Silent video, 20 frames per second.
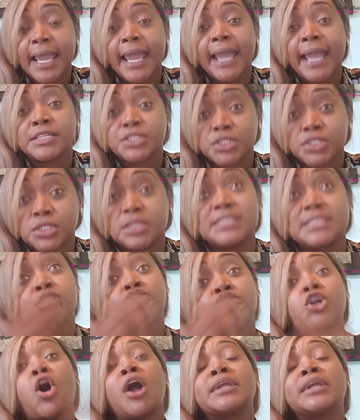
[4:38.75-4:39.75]
and
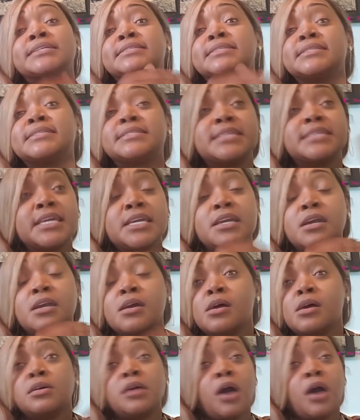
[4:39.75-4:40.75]
starting to see
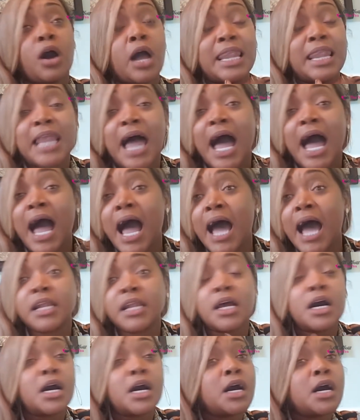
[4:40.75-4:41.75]
a lot
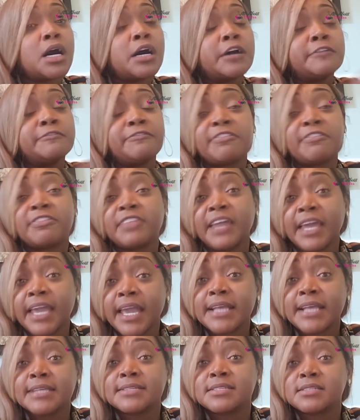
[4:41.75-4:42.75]
of
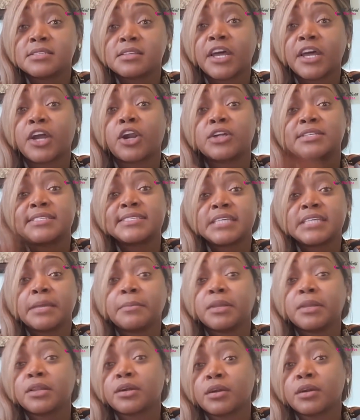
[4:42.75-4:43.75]
things that are
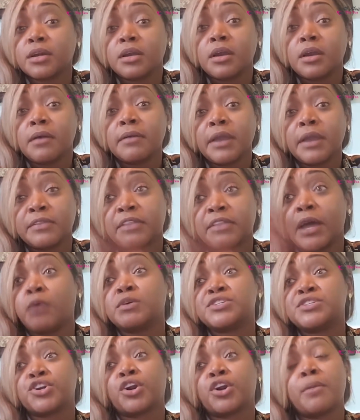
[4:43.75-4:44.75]
similar that
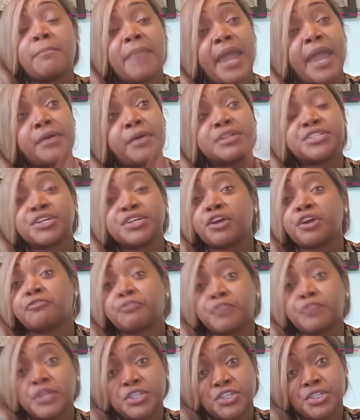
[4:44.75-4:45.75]
was in her marriage and her
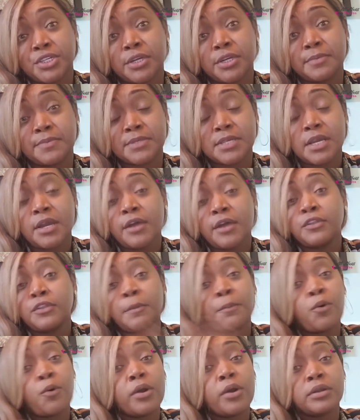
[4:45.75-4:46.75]
friendships. The
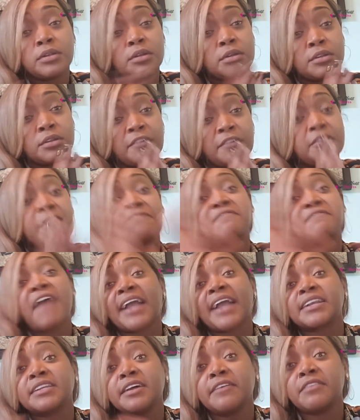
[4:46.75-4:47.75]
point, the, the, the
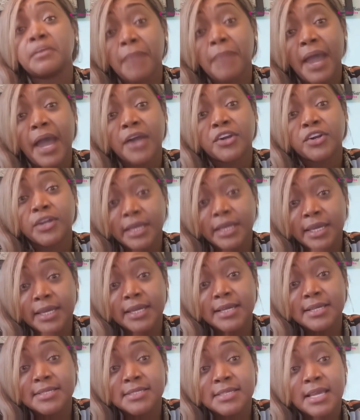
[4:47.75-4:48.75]
fact of the matter
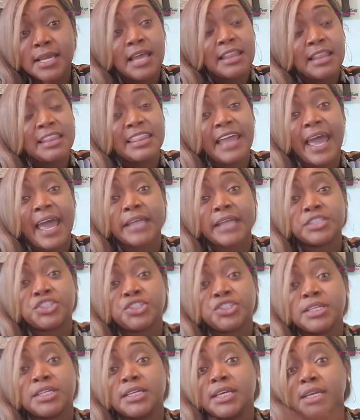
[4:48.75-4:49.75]
is that
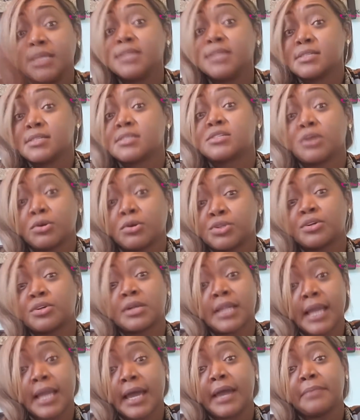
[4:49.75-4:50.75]
she is a social
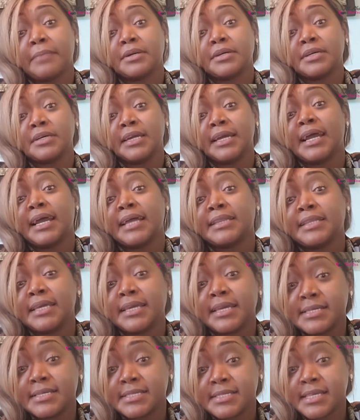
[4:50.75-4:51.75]
climber. And I think
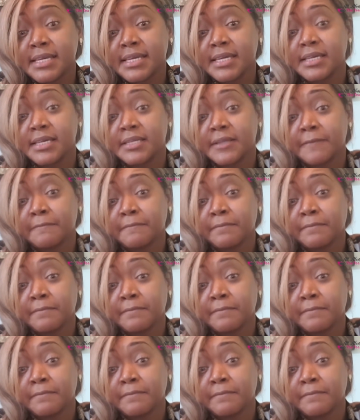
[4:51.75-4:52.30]
he see it.